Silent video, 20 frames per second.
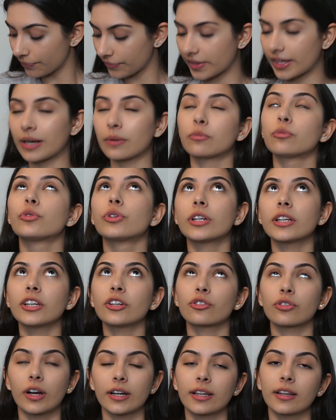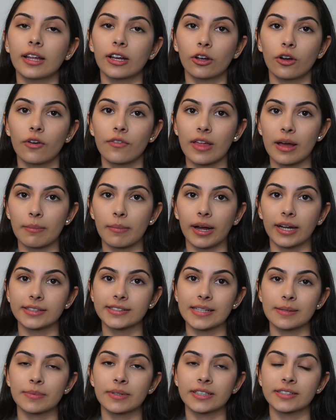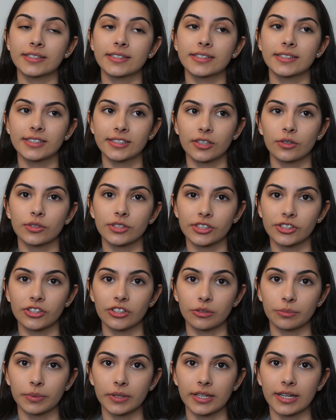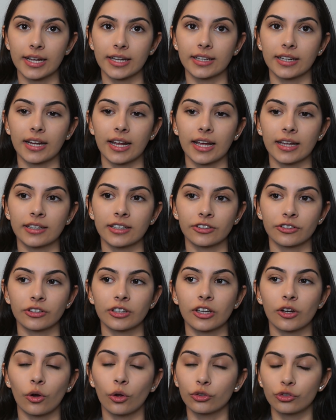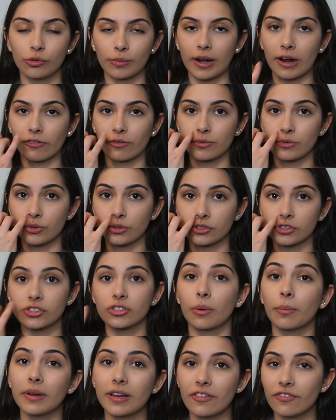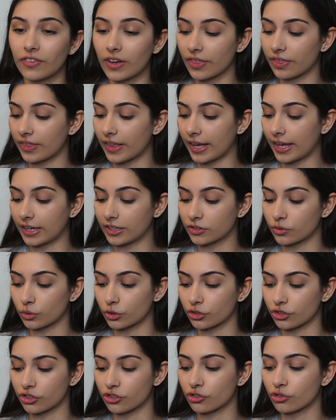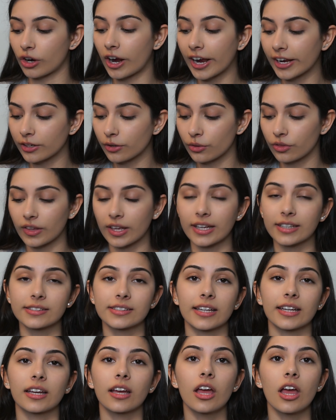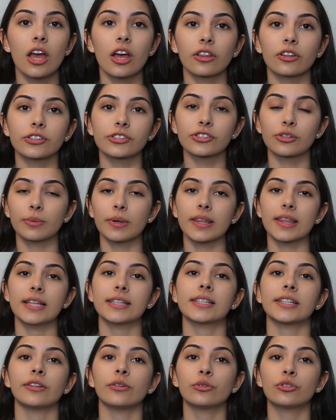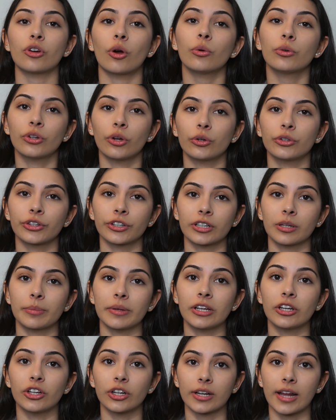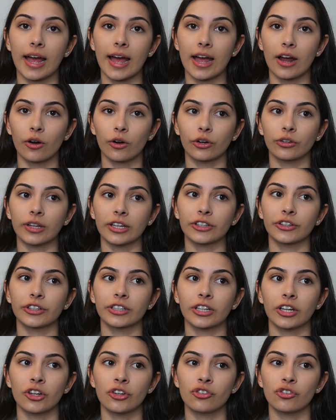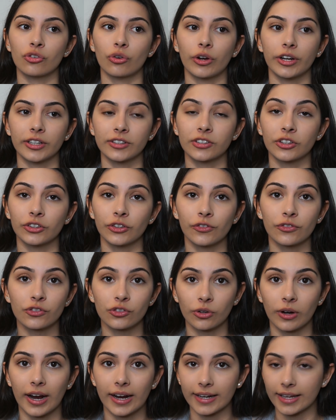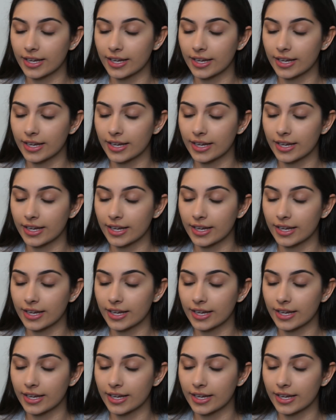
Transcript: And I'm really trying to let go of that mindset because it's so stupid and it literally holds you back from doing so many fun things or just trying new things. Like there's so many things that you don't know you're going to be good at or that you're going to enjoy until you've tried